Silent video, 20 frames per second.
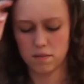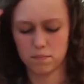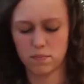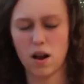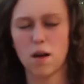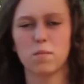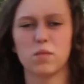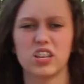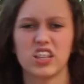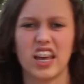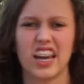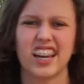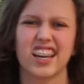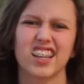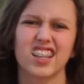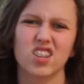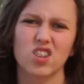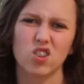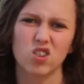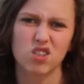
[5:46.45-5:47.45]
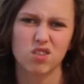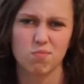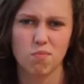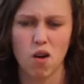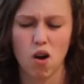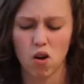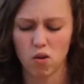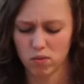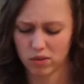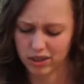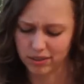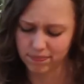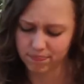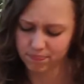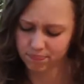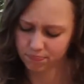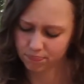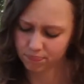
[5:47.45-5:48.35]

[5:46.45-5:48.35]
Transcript: Probably like a little small one.